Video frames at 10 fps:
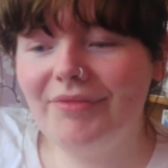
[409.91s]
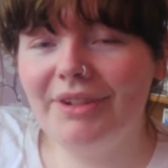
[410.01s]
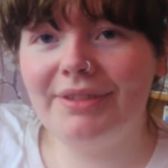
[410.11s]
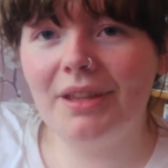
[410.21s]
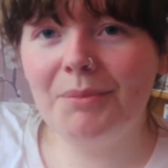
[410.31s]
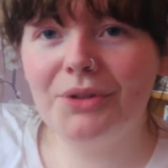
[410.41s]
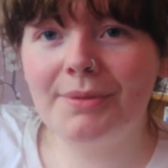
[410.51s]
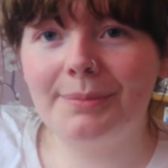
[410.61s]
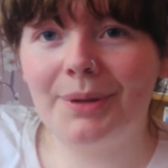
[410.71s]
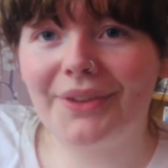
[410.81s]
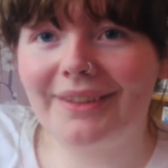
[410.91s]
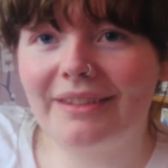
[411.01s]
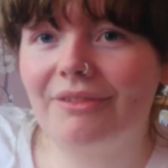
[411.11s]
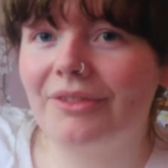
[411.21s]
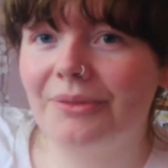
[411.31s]
Feeling much more
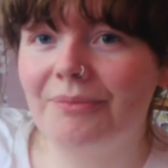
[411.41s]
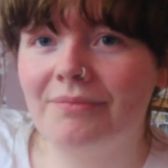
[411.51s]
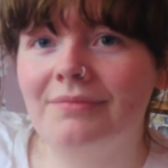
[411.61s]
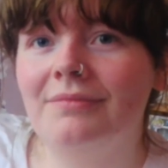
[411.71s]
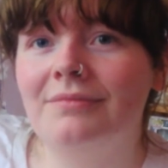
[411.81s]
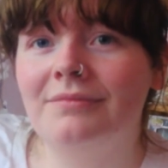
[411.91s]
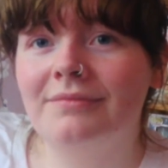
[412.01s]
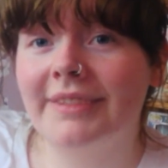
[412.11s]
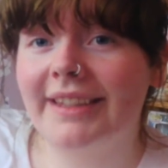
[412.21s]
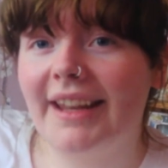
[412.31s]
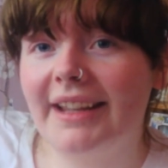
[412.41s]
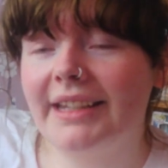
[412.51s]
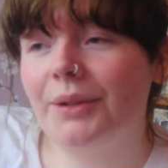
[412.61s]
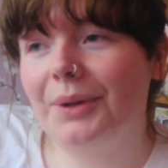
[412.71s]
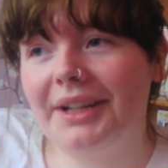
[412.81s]
positive today
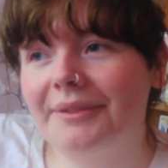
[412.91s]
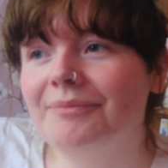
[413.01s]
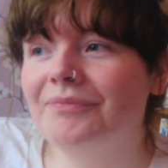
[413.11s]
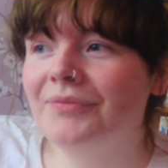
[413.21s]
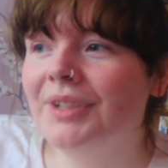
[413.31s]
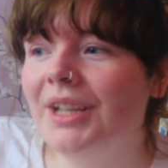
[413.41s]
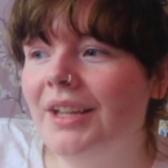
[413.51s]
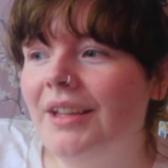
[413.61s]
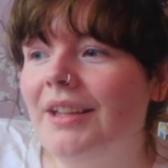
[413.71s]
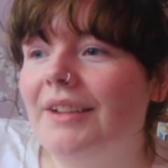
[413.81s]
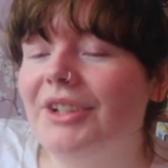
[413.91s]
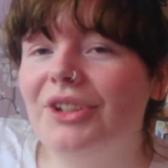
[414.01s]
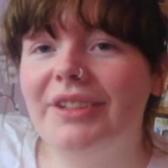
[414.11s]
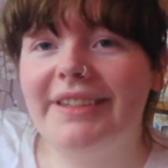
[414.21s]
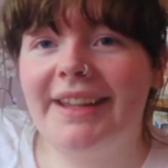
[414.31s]
anyway. Having a
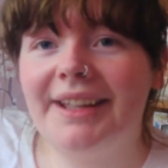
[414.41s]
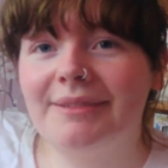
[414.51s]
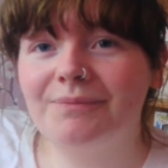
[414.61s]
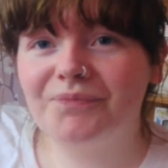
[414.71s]
good day.